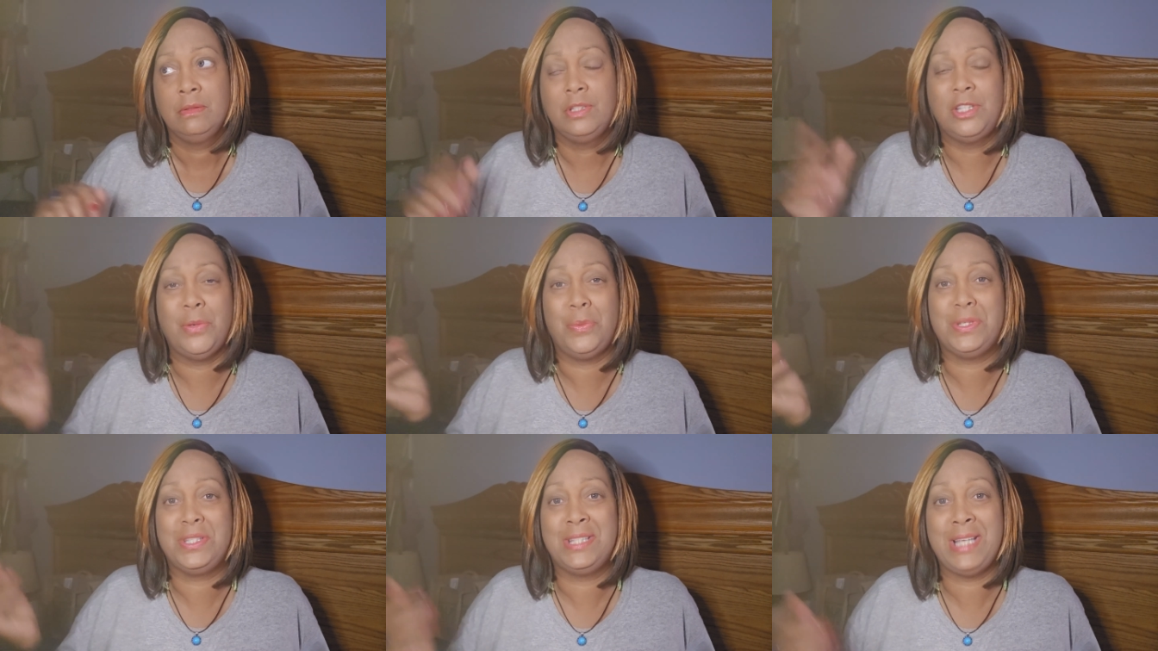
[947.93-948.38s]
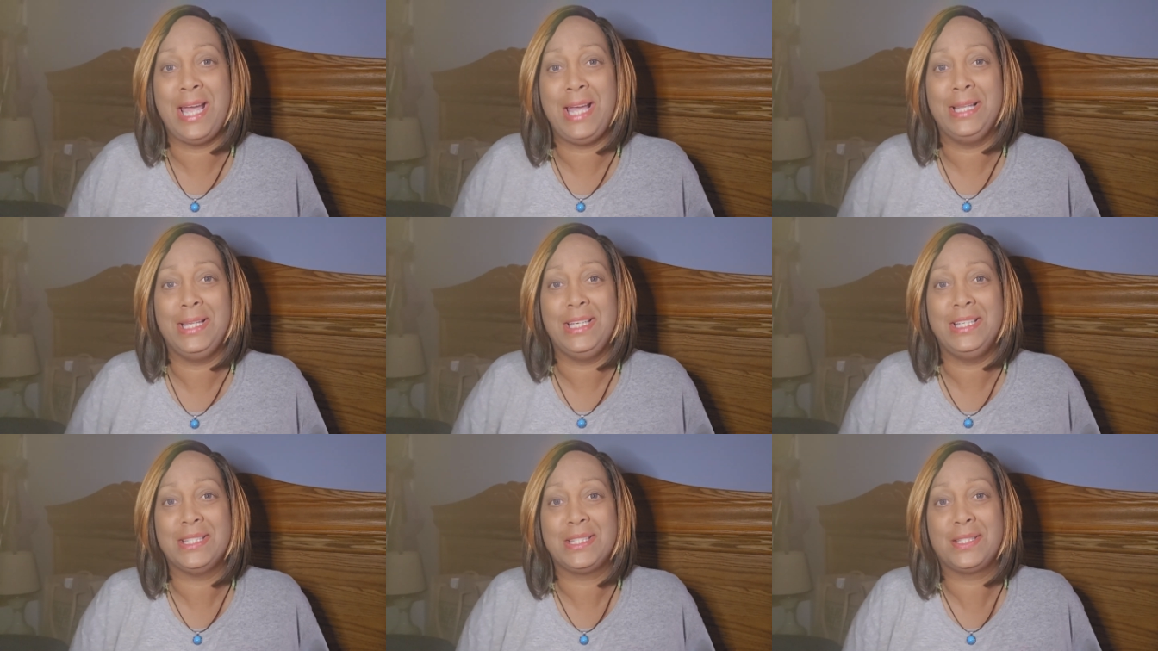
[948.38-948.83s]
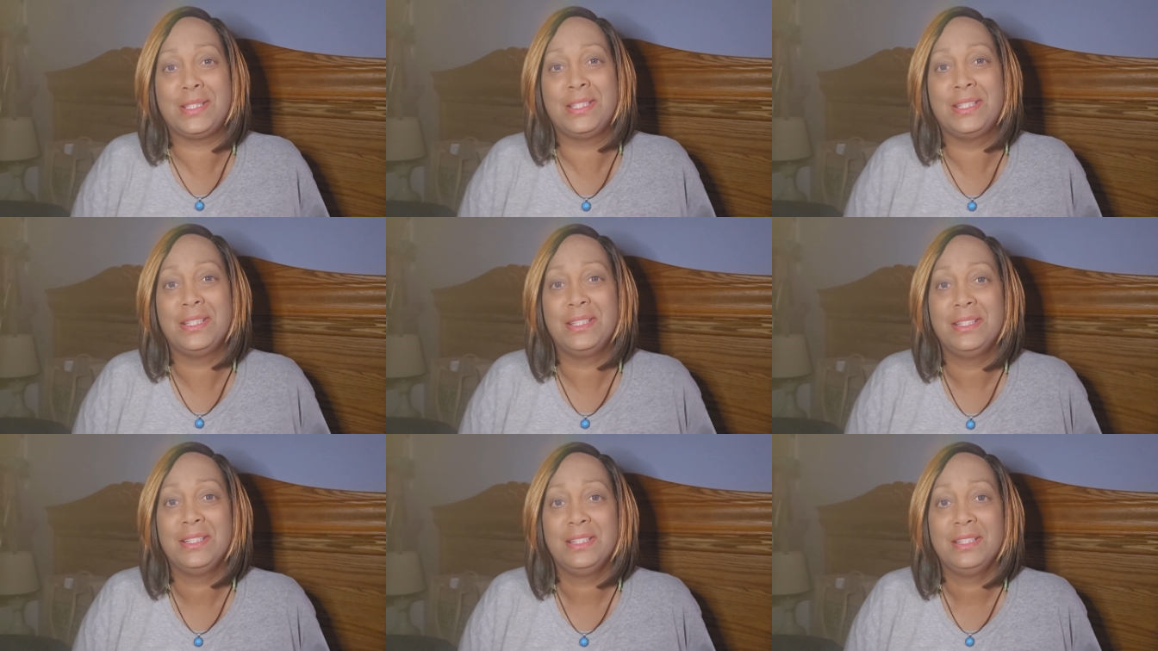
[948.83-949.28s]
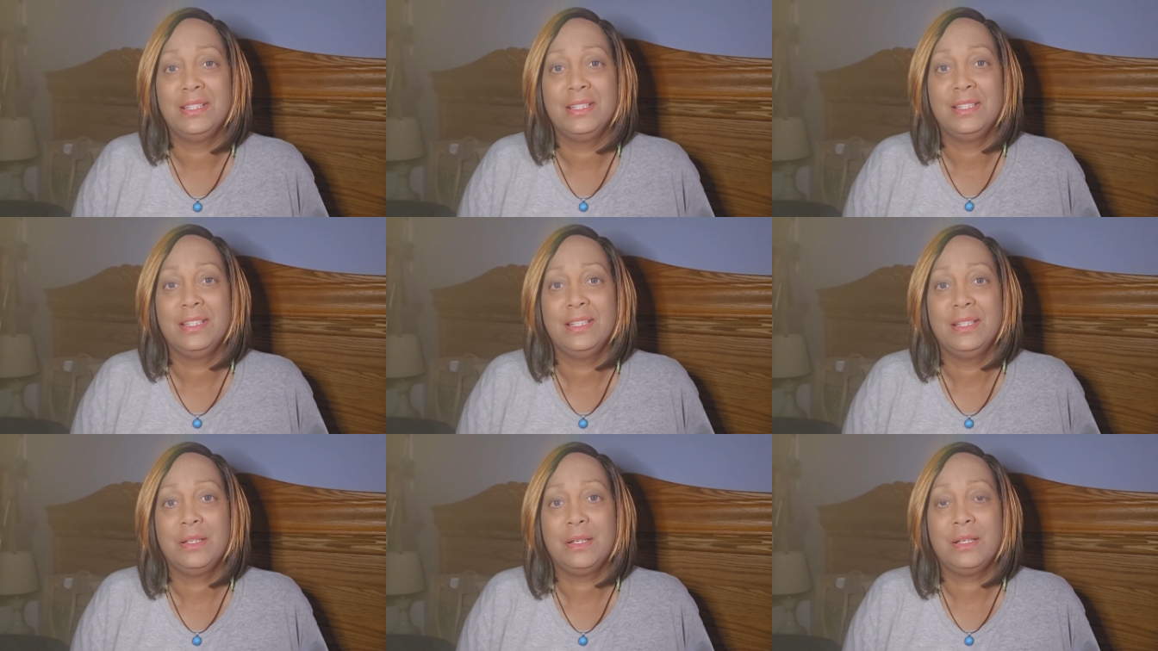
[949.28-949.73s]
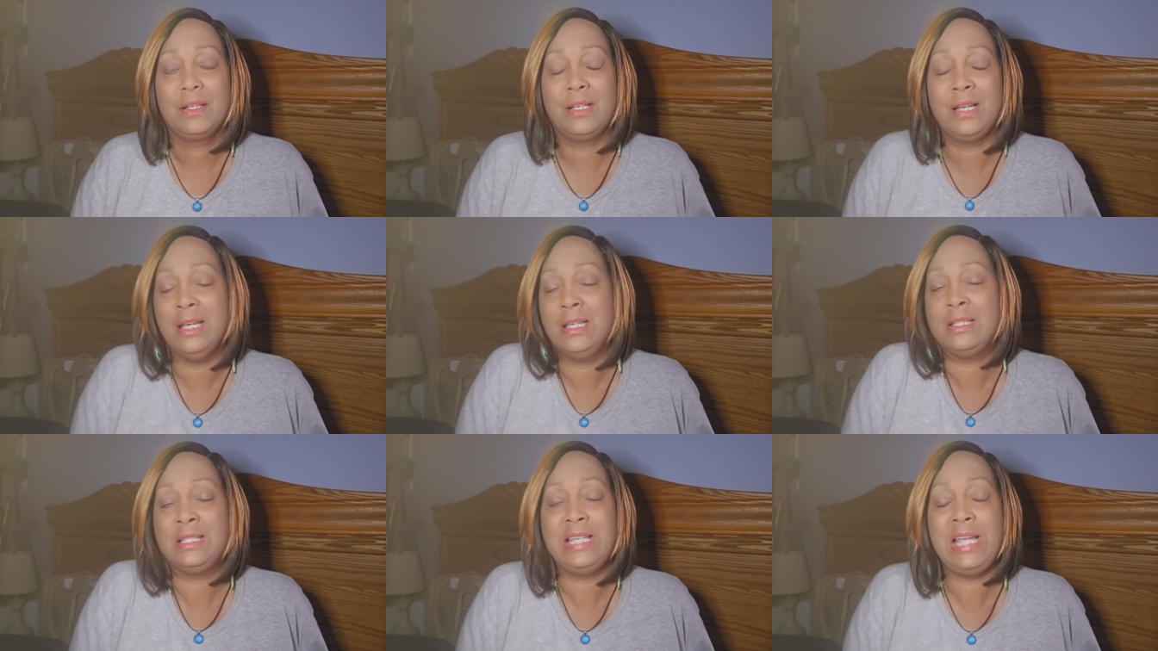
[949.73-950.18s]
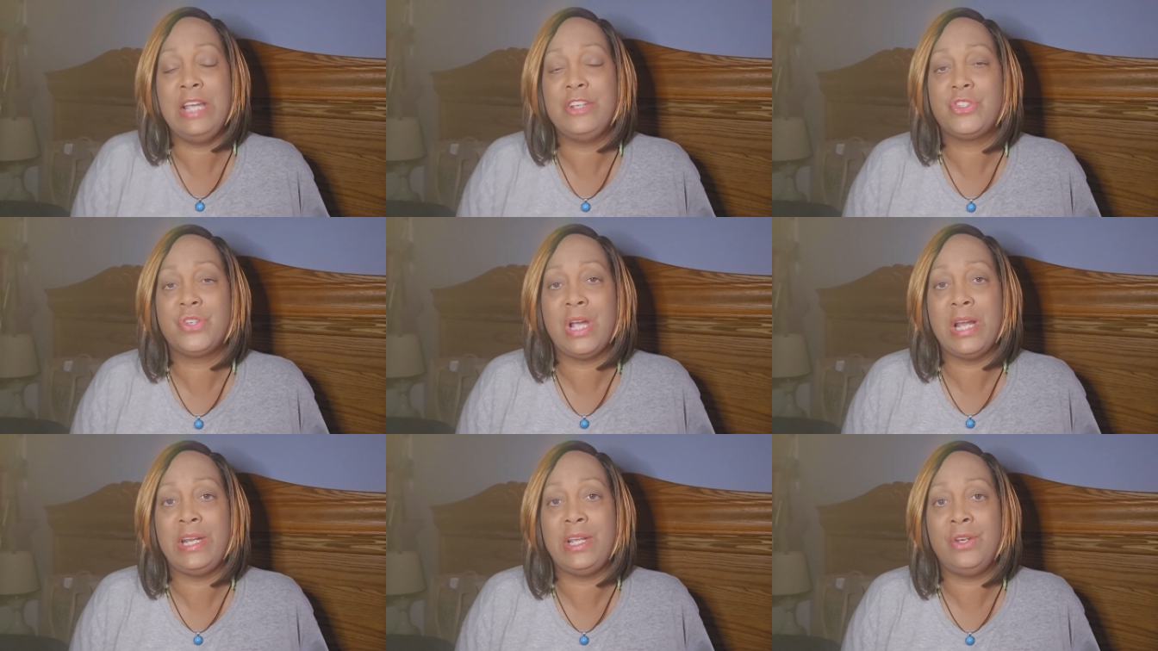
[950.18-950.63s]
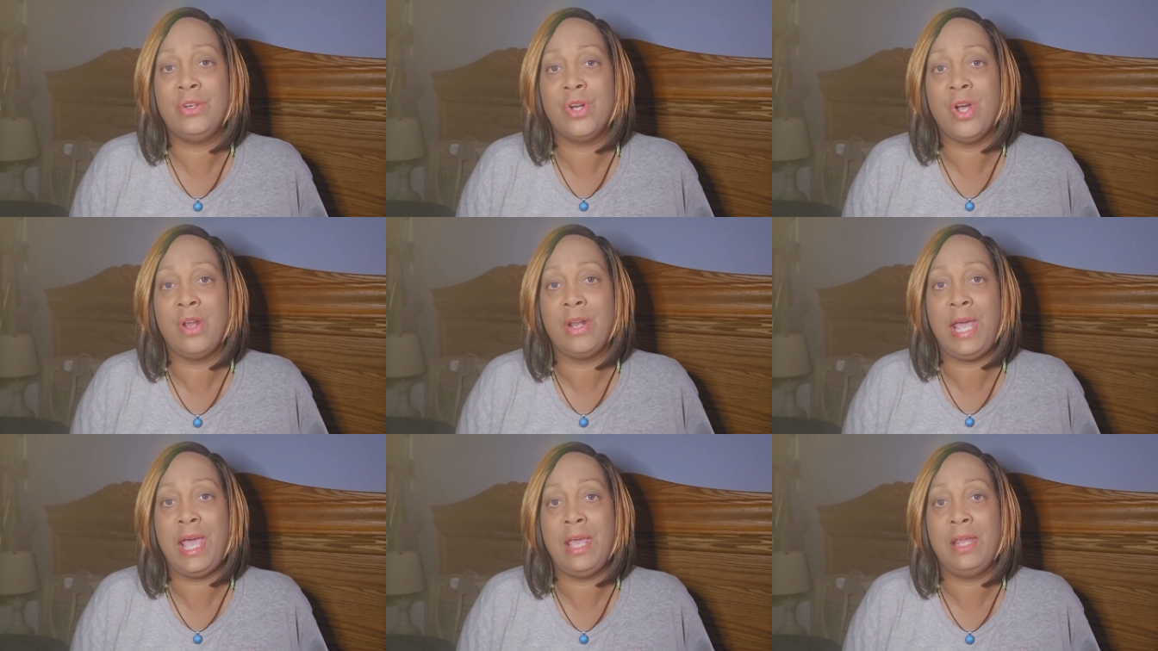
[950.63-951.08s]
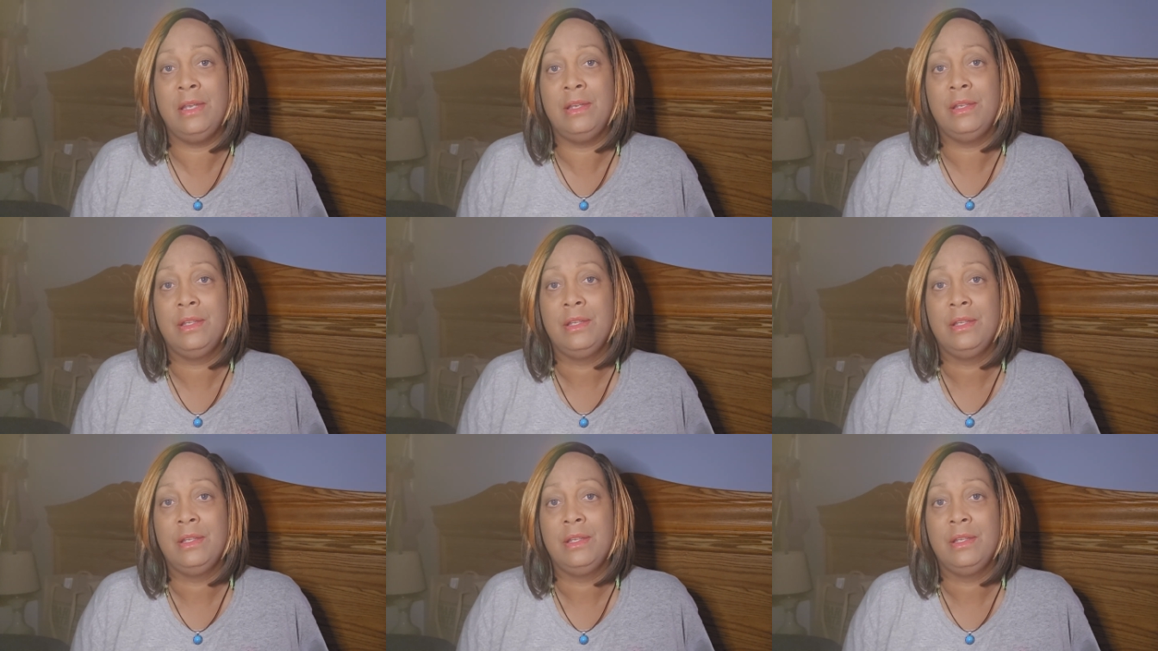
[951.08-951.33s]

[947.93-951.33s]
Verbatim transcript: there was silence because he ain't trying to hear all that.